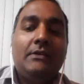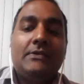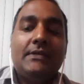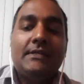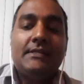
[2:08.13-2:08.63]

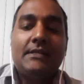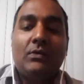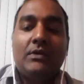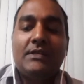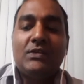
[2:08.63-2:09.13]
So
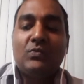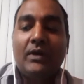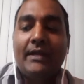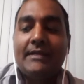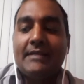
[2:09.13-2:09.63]
this is
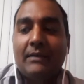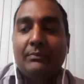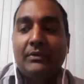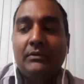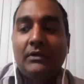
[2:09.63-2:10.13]
one
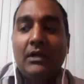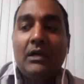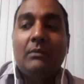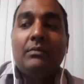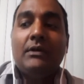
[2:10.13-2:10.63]
example,
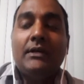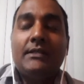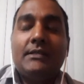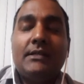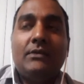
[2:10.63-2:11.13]

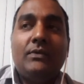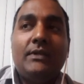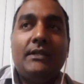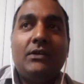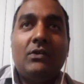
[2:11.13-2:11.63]
but
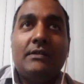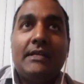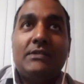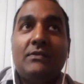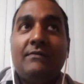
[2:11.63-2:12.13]
within the
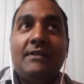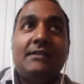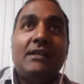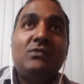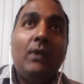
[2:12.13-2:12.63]
context of
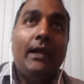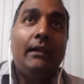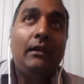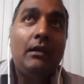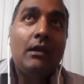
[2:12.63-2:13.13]
this as well,